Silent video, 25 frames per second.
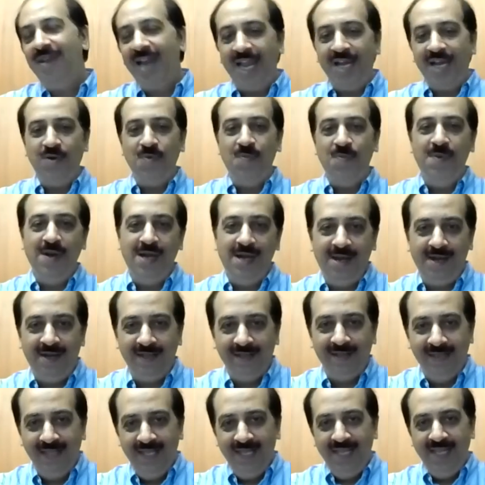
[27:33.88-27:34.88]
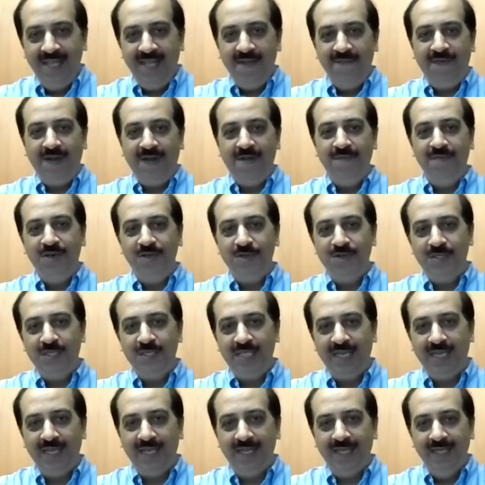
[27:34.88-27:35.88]
trying to build, if I were to
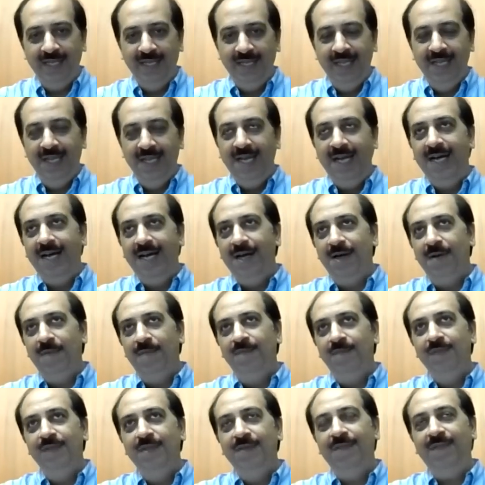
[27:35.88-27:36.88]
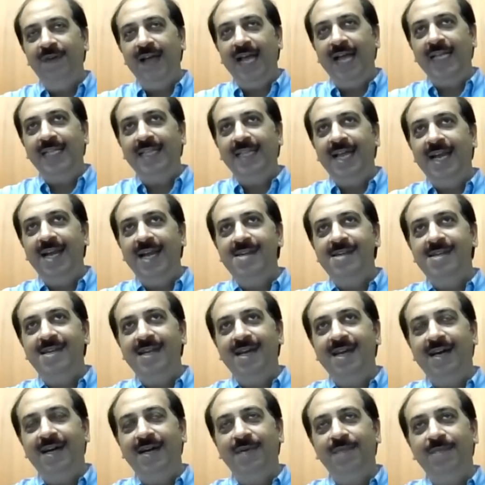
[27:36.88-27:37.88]
say. The fact that,
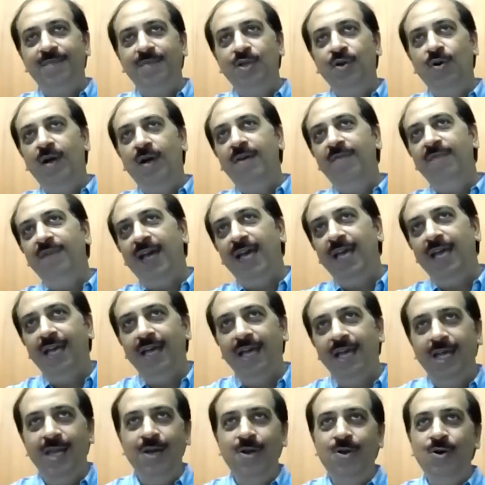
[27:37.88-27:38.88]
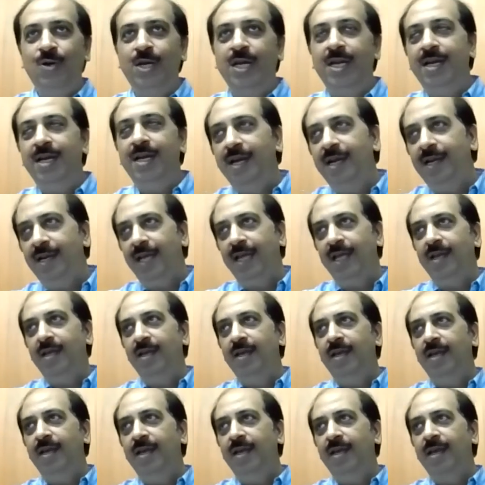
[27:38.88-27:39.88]
you know, if I look at it,
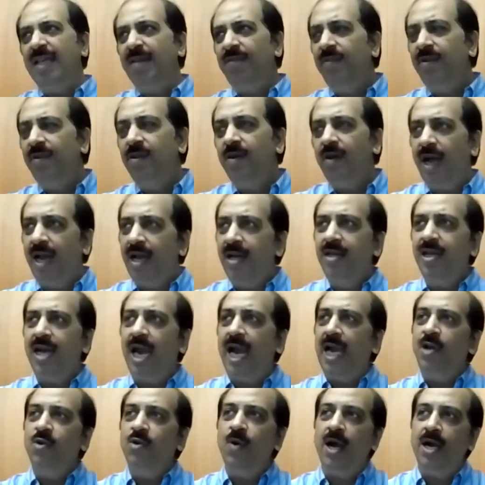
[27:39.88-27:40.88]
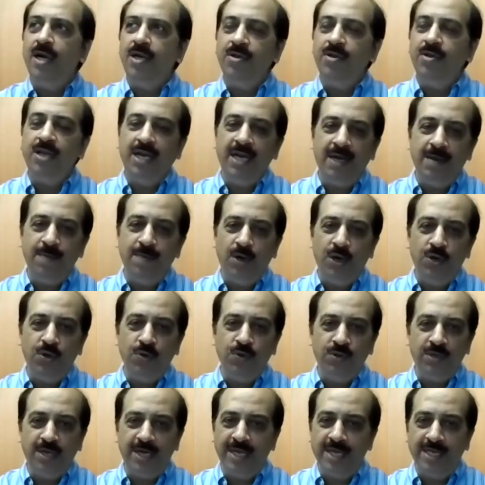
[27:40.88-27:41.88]
and I think I tried to articulate about
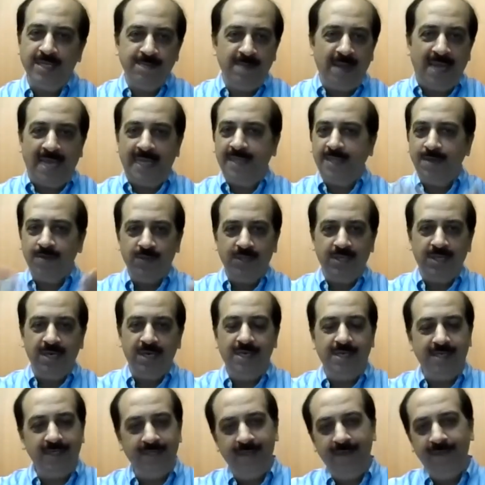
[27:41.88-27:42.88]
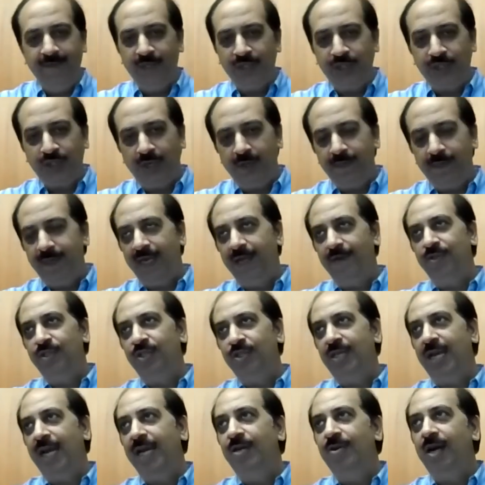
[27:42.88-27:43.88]
2-3 years back, there was an internal workshop and I was
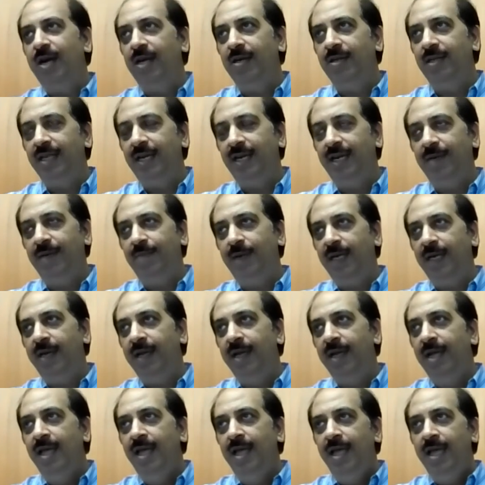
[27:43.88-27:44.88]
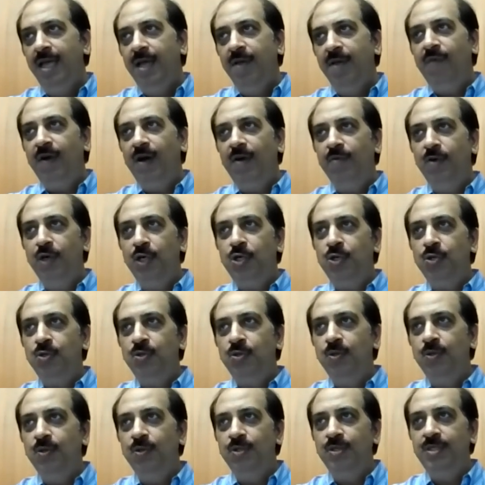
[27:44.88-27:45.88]
trying to articulate. But if I were
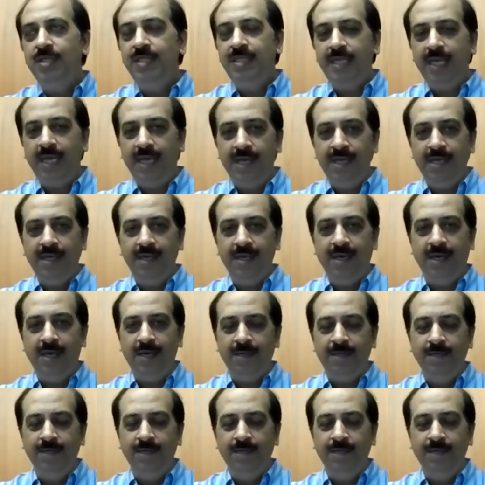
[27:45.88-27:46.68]
to say,